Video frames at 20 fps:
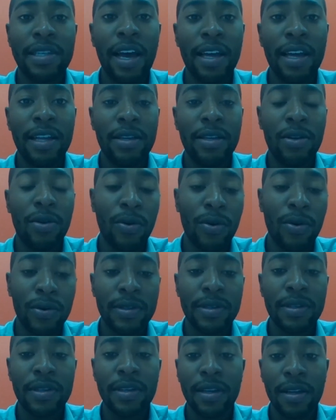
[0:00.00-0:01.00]
beside
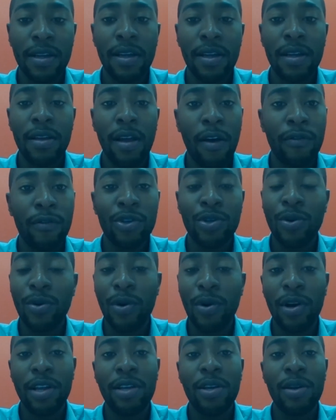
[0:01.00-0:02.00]
yours
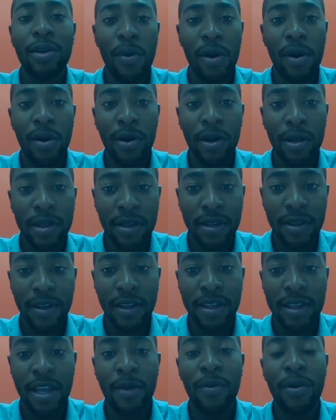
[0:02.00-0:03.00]
surely you will
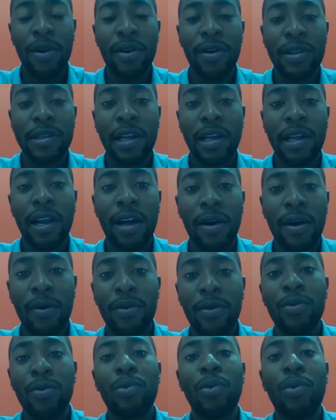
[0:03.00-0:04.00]
not they will not
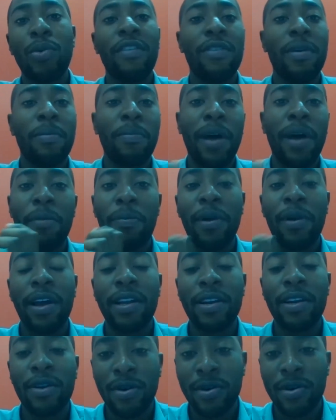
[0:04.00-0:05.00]
allow you to have a
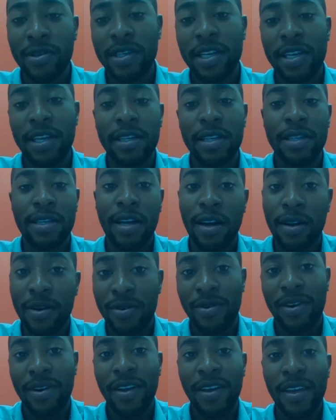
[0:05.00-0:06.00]
pipeline crossing
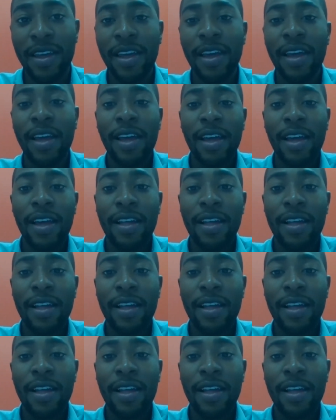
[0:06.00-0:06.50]
this country